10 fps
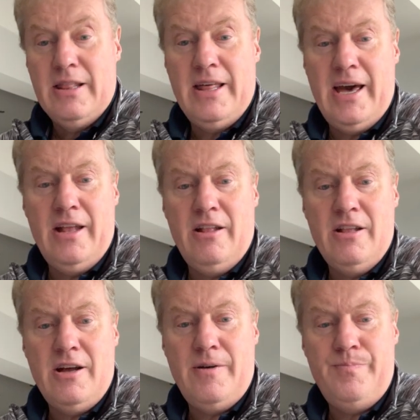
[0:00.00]

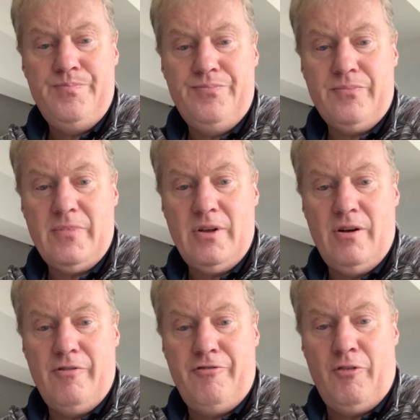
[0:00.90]
Then
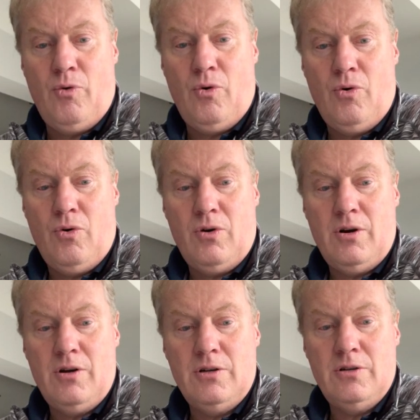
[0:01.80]

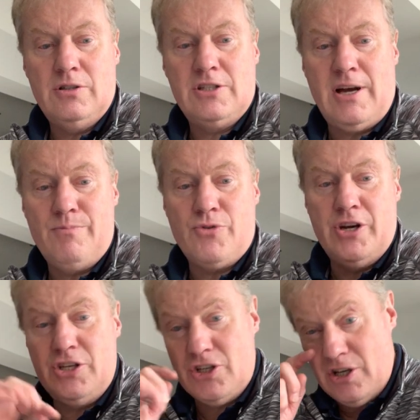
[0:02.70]
For
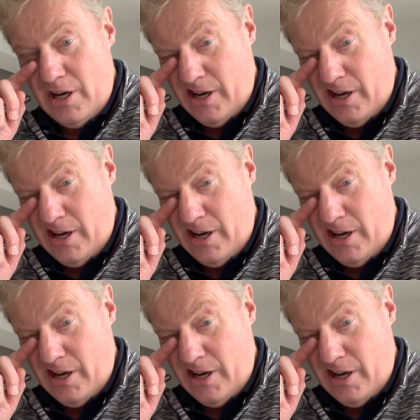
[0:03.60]
Tunbridge,